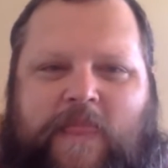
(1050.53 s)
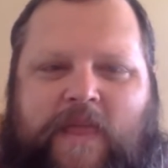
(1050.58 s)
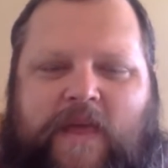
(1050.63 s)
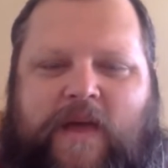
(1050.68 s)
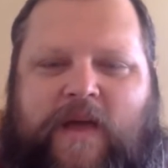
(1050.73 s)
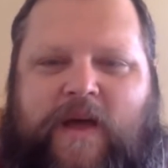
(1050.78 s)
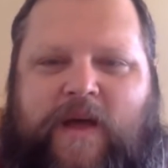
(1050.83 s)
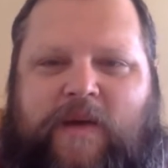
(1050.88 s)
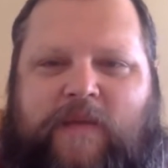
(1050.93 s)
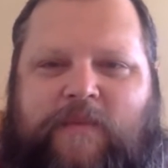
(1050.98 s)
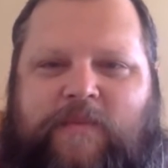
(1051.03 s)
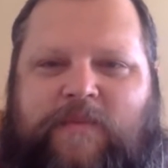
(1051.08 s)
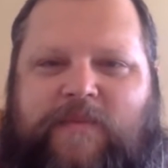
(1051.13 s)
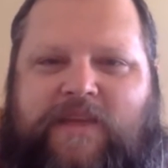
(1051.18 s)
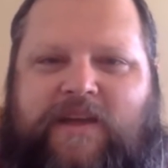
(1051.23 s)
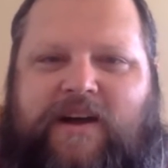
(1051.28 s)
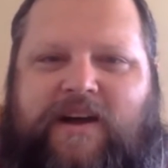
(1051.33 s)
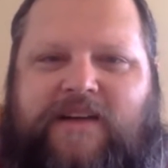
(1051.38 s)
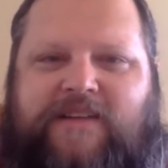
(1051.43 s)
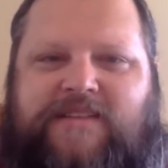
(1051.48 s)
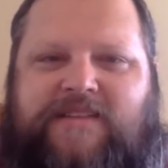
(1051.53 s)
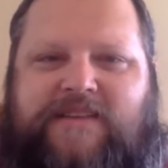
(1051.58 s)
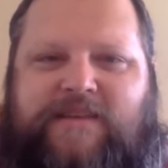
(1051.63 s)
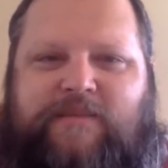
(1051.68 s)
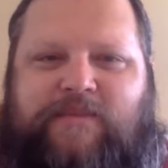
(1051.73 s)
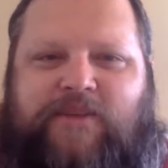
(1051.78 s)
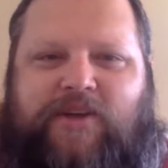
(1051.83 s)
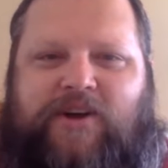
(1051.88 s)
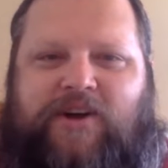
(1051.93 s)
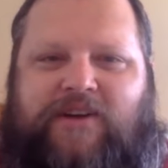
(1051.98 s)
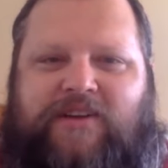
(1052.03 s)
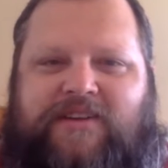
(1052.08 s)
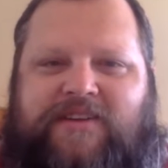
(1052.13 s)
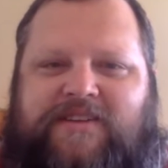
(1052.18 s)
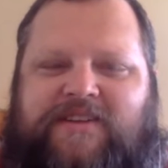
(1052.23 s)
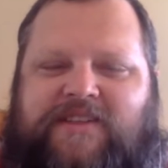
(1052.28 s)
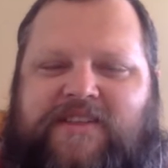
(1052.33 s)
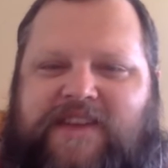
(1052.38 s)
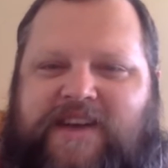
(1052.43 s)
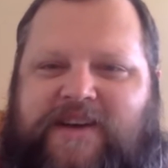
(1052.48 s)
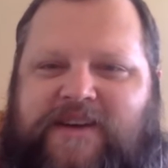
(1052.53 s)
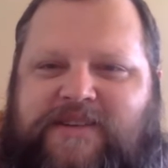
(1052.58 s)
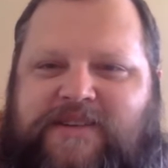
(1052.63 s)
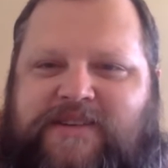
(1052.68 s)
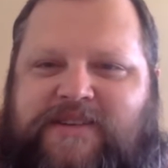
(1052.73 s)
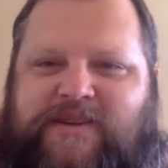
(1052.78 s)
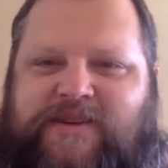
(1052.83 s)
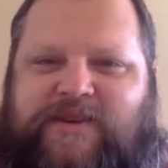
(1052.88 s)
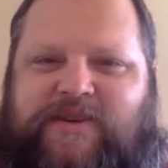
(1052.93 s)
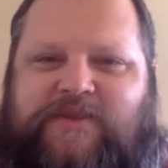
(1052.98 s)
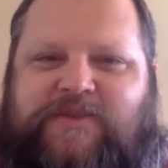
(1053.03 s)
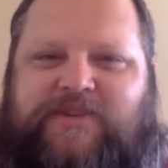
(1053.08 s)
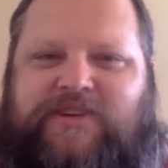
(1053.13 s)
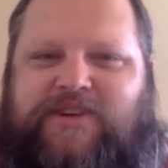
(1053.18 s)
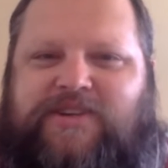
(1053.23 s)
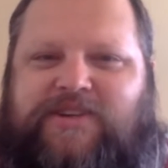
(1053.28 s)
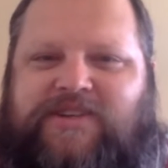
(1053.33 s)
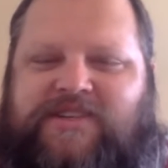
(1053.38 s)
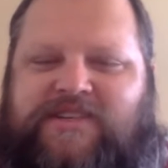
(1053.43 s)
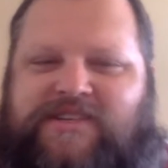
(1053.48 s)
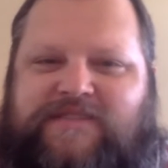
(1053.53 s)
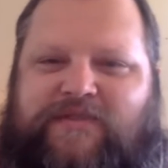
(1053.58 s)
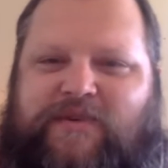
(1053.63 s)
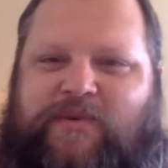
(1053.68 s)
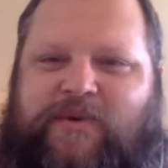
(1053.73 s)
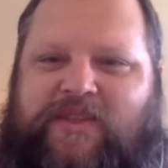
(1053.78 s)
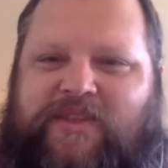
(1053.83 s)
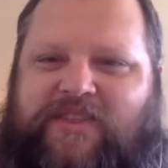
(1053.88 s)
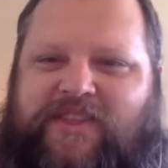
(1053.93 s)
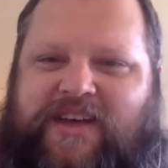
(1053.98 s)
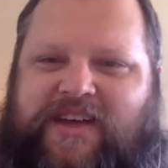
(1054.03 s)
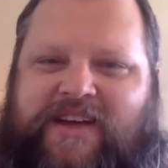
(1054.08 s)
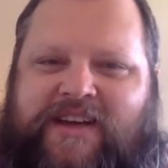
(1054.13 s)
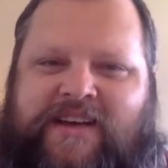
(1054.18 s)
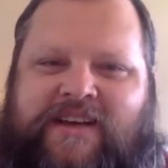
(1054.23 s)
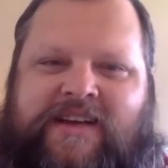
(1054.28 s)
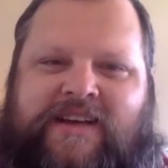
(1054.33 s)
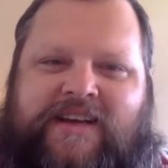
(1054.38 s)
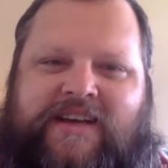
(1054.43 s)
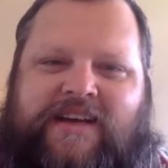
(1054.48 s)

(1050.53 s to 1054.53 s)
Um, the odds seem long. There's a thousand UU churches, for one thing.